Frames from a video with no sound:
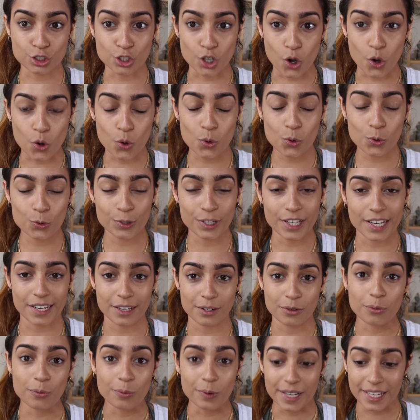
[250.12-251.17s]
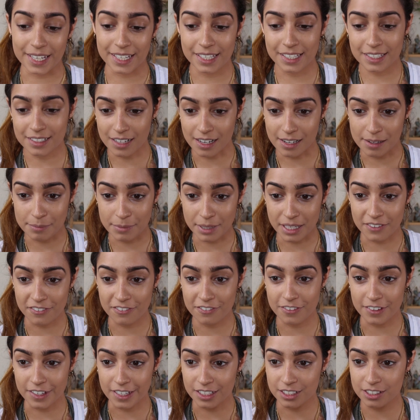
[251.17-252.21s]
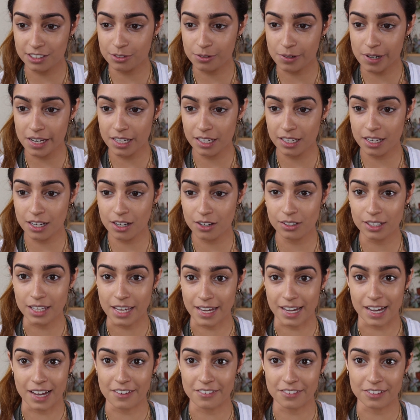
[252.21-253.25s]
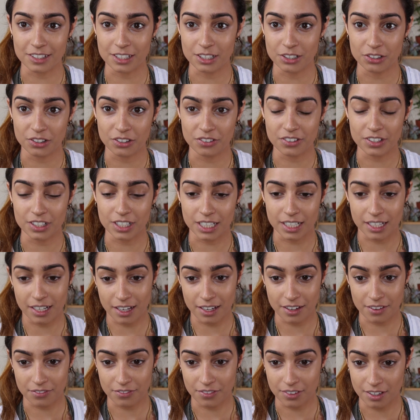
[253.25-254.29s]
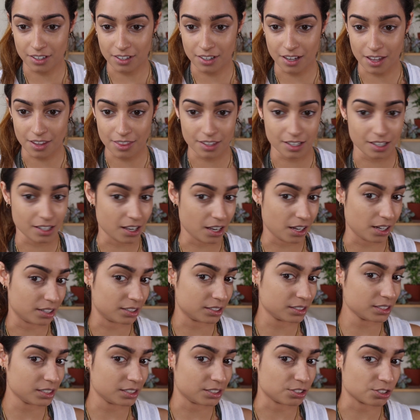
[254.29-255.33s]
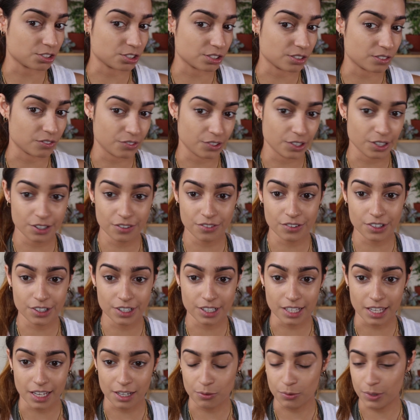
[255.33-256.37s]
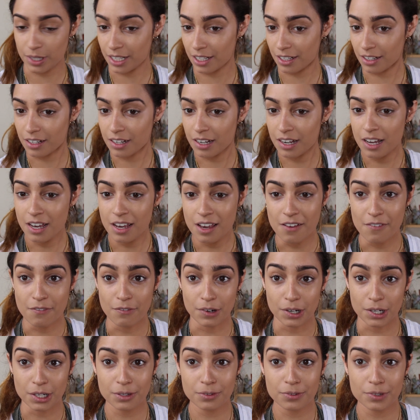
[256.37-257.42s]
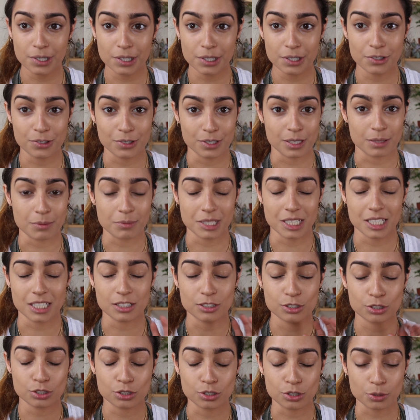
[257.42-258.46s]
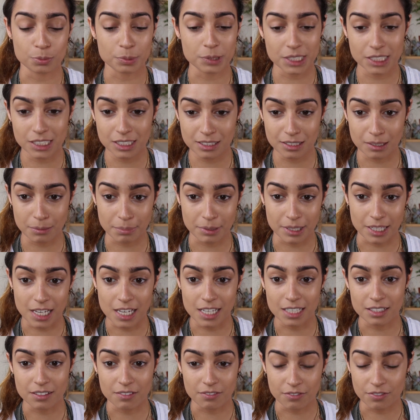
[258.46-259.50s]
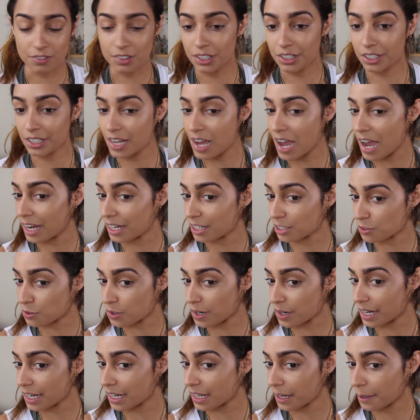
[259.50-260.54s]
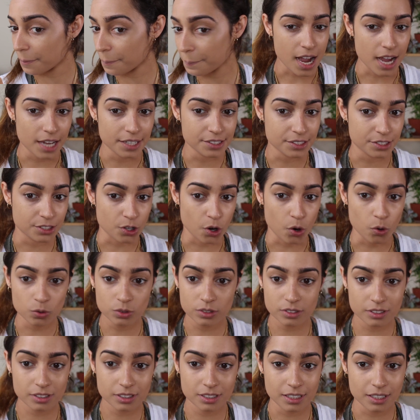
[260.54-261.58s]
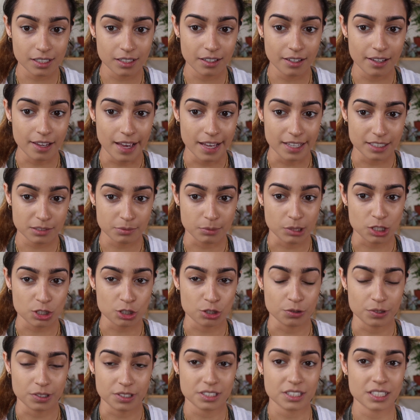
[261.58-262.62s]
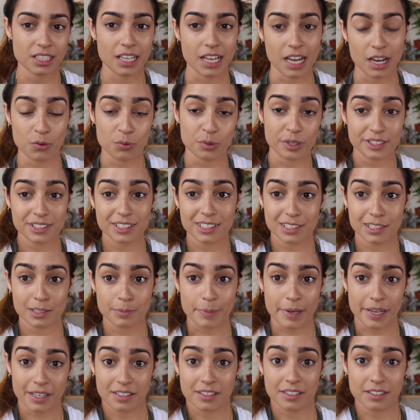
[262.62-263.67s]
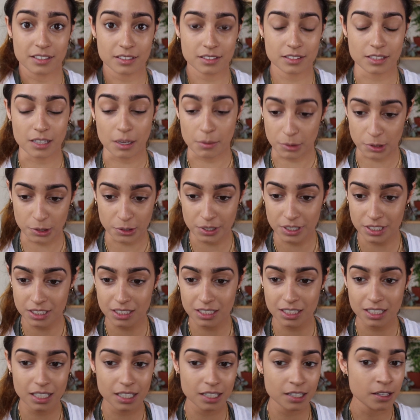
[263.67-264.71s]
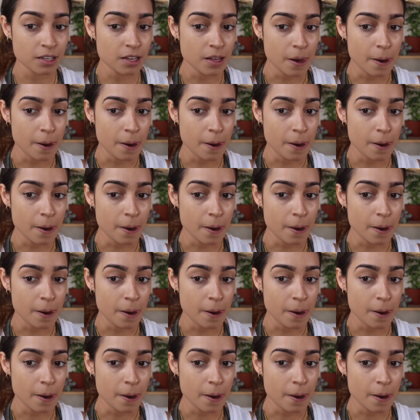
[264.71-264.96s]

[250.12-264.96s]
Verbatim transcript: so lightweight on my face right now. Like I literally feel like I have nothing on. It's just very, very lightweight very very creamy super easy to blend very hydrating i don't see as much creasing i was expecting some creasing